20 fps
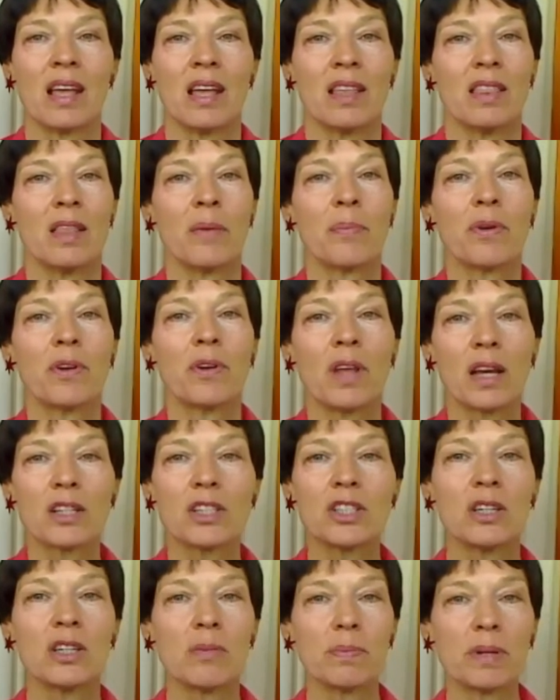The
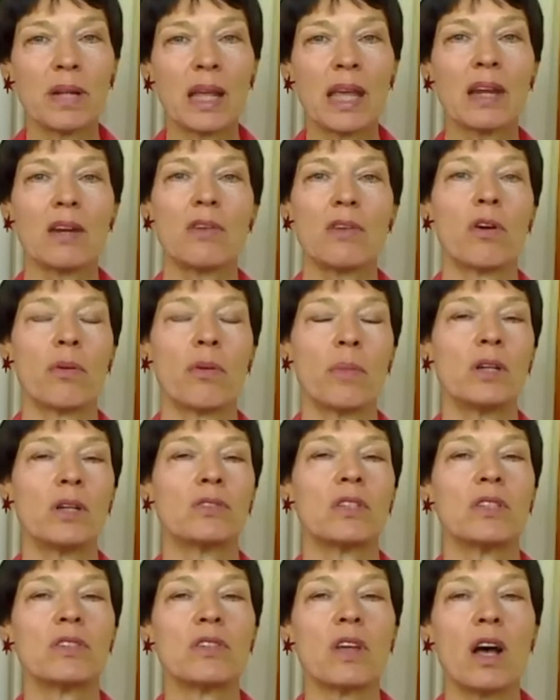production of plant
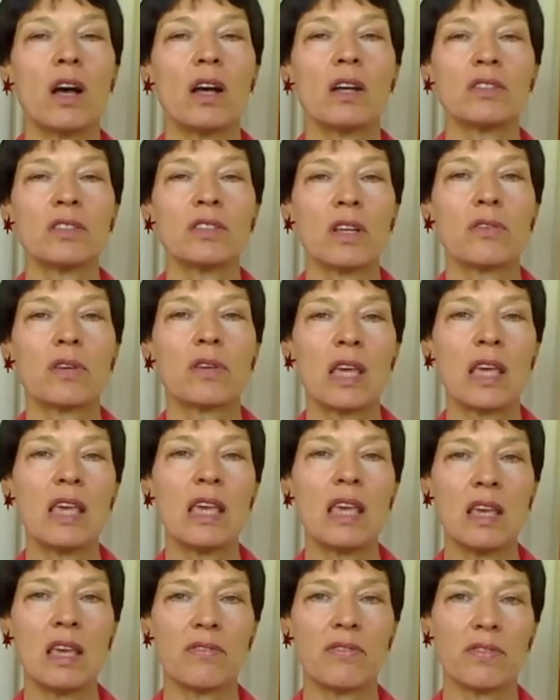hormones is also
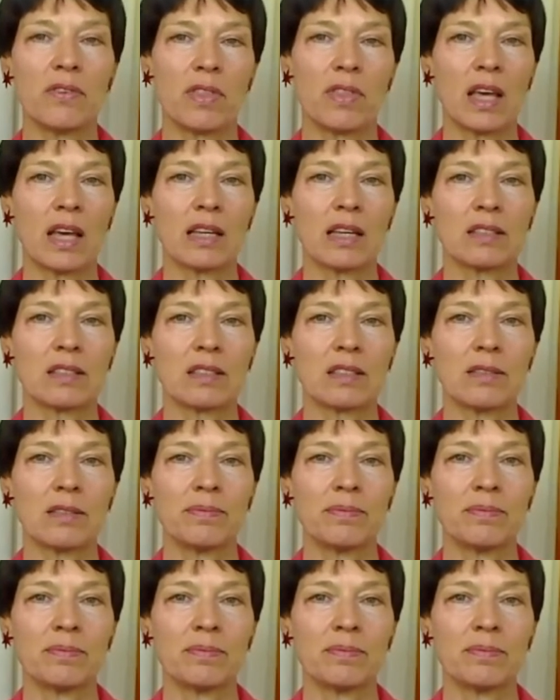key for this.